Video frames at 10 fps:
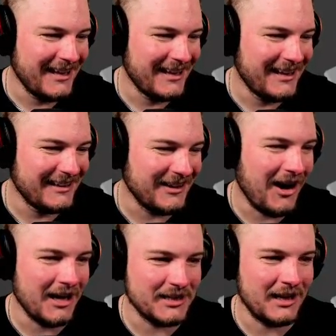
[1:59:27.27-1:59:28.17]
No,
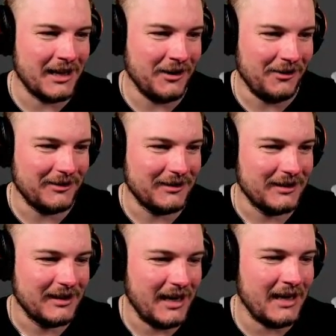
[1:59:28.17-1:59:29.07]
I know.
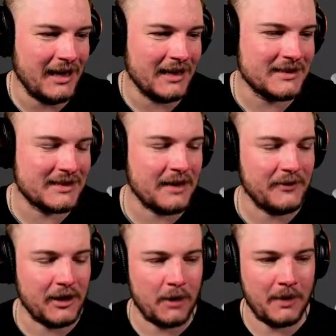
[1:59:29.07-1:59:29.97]
It's definitely
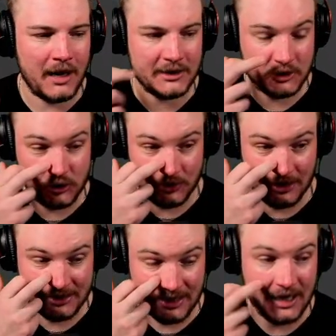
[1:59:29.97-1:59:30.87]
on my to-do
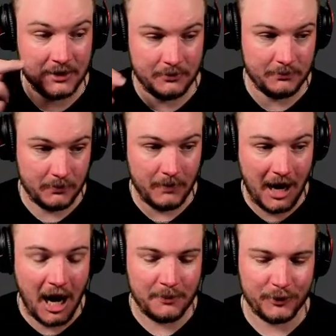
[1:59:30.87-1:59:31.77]
list and
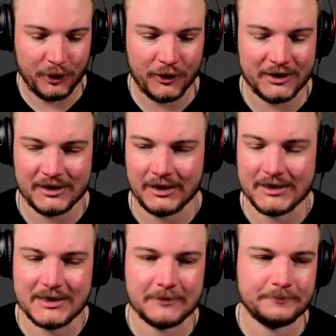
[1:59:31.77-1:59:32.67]
high priority
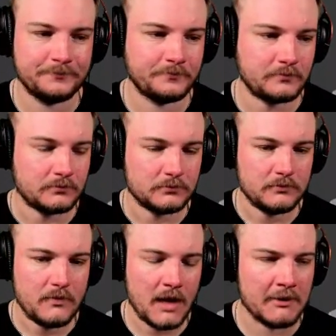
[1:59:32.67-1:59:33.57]
list.
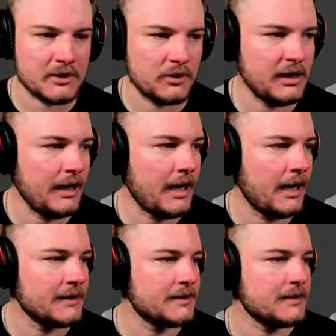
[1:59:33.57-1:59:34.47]
I was looking
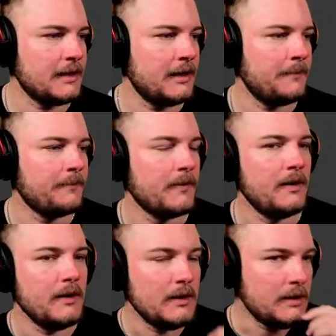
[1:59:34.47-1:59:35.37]
at
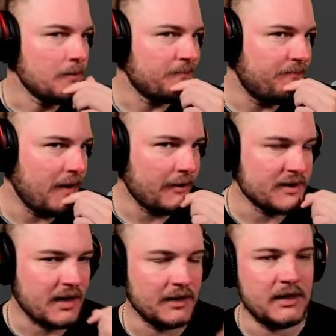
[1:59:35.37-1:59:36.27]
various
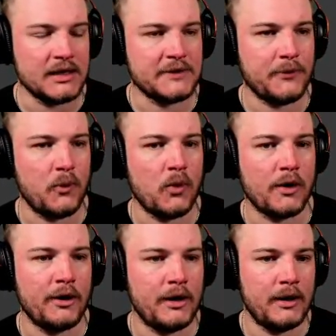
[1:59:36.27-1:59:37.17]
ideas
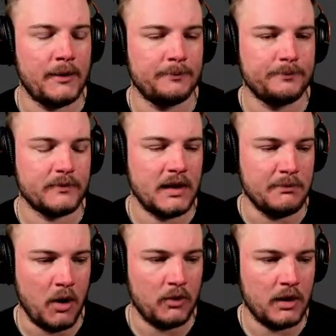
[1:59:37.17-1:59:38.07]
for
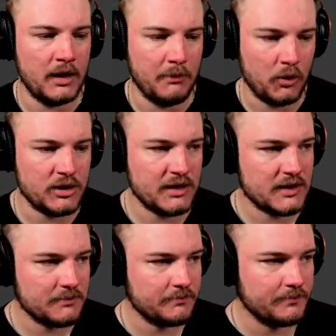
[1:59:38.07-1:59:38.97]
emojis,
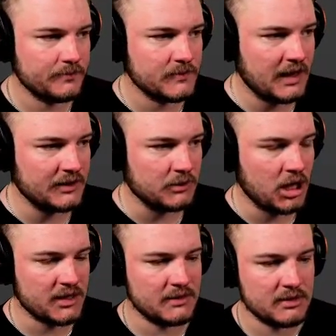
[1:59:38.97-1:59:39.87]
like some
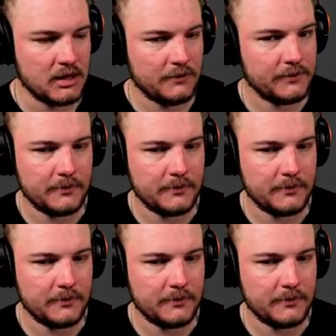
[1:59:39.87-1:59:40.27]
custom stuff.